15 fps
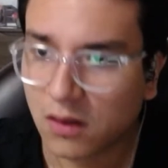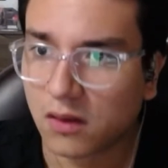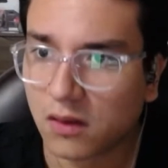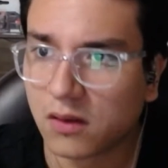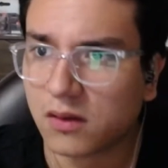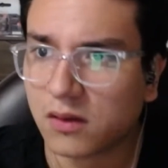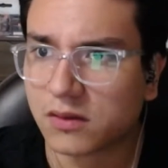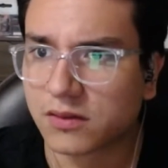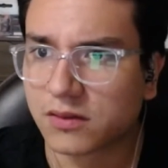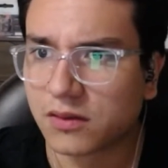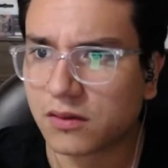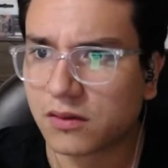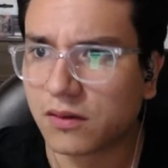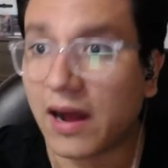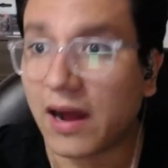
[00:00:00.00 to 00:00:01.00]
So
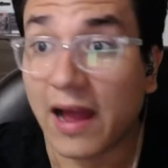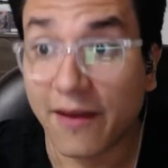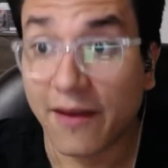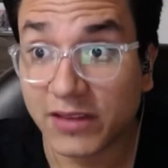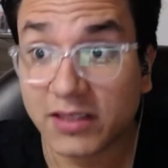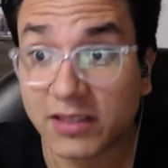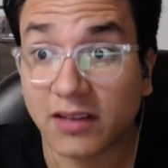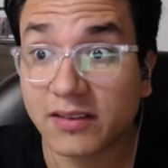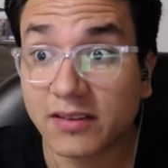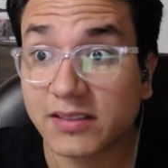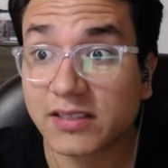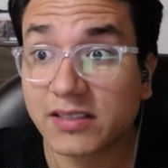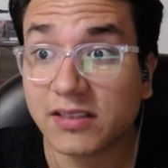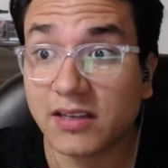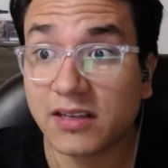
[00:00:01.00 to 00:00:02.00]
I haven't done this in
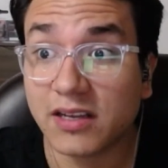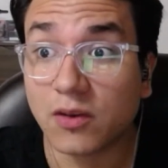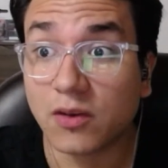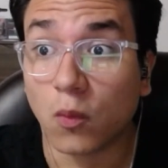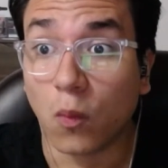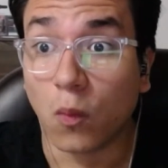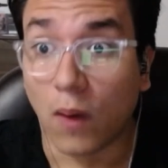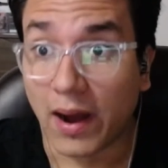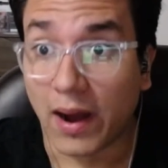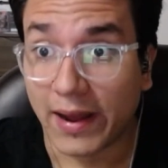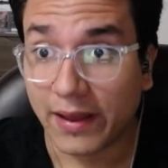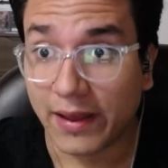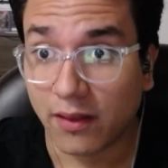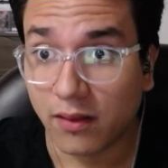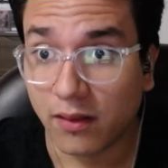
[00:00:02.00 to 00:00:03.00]
a while,
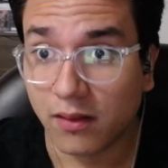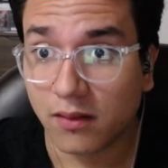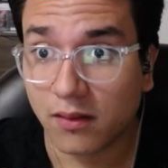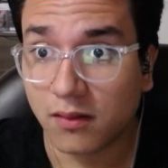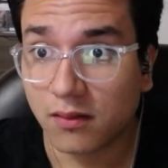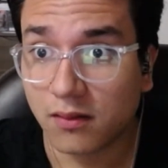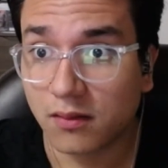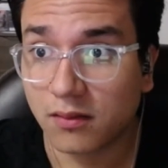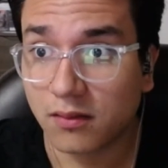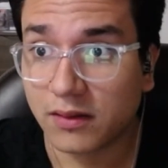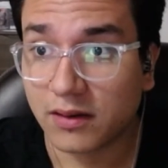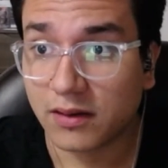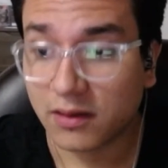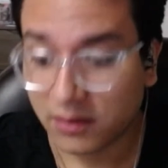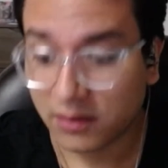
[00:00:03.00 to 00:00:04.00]
in
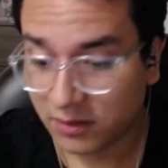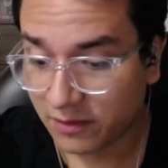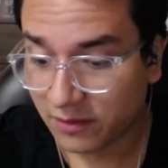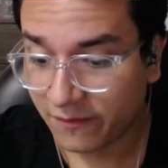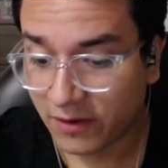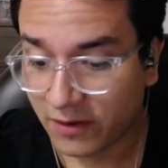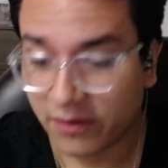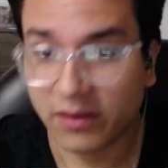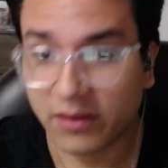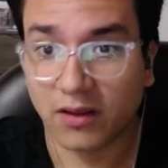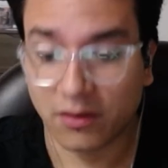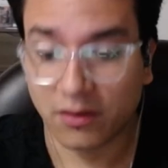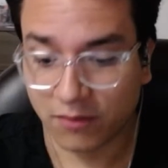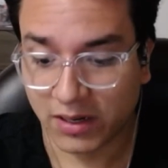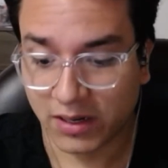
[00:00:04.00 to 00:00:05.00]
a very long
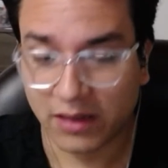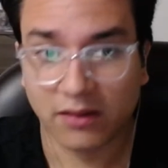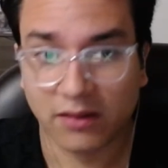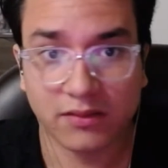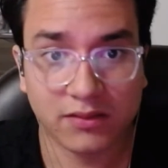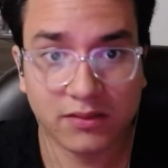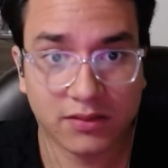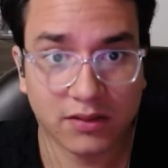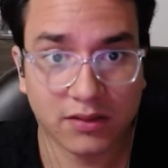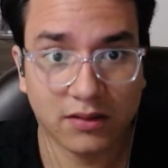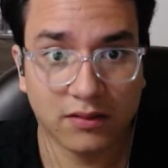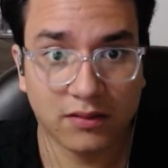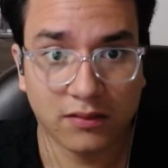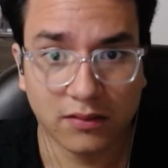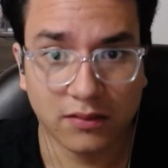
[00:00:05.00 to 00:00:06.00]
while.
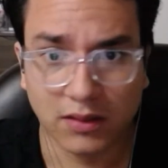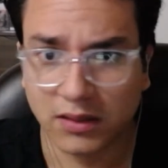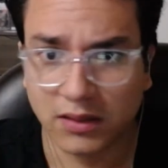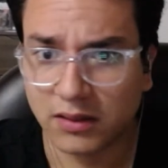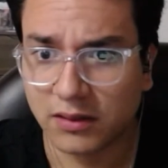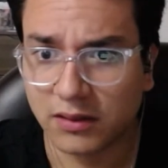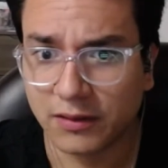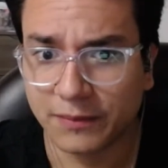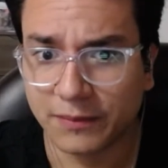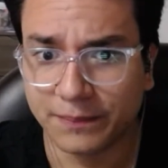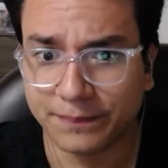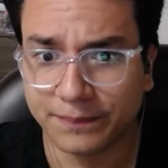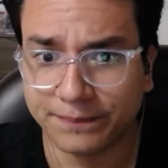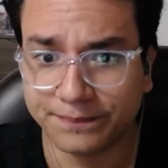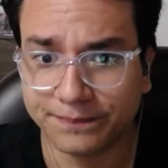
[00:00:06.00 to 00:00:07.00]
So
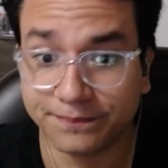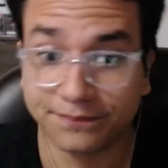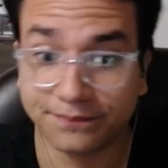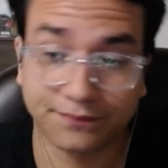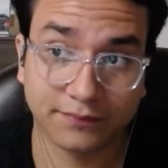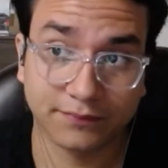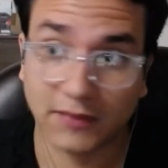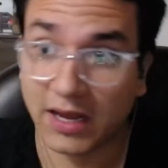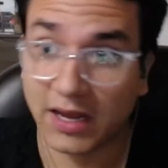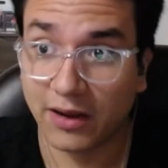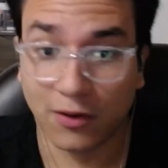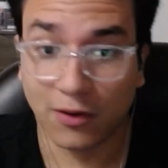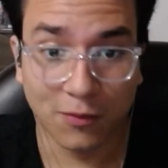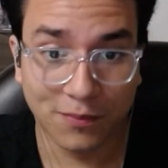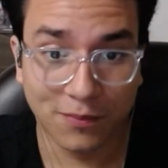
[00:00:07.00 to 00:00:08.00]
I
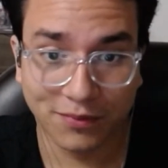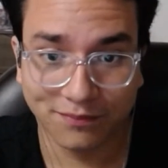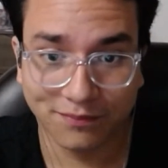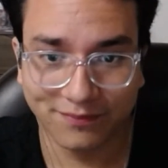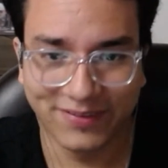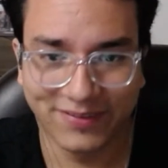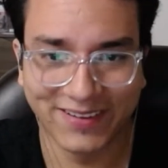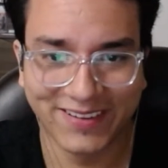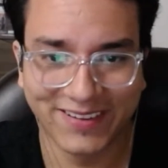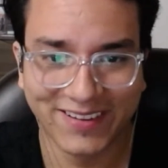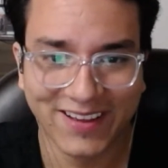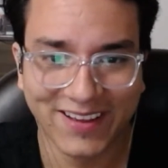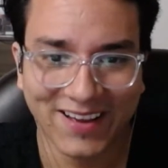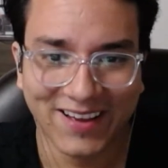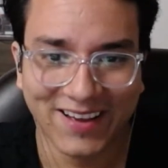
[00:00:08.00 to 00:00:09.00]
hope
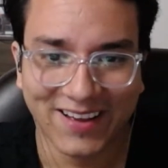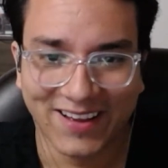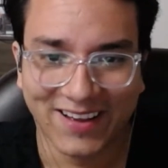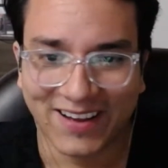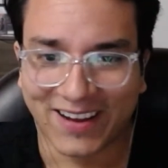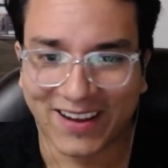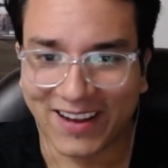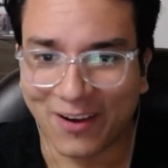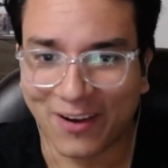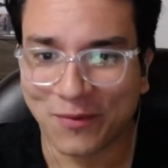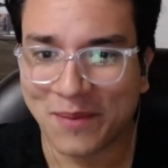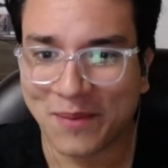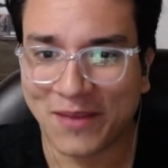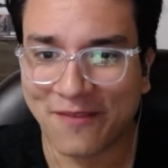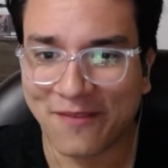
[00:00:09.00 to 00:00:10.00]
I hope I'm
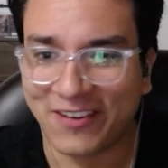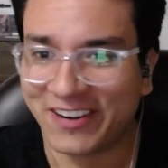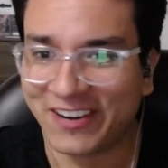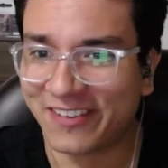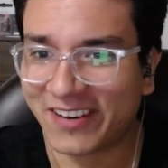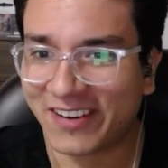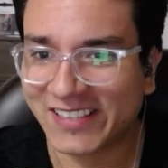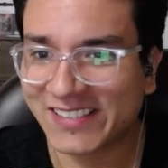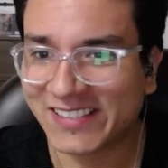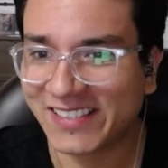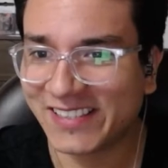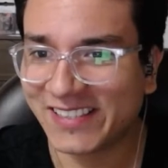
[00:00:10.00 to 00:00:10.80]
not very rusty.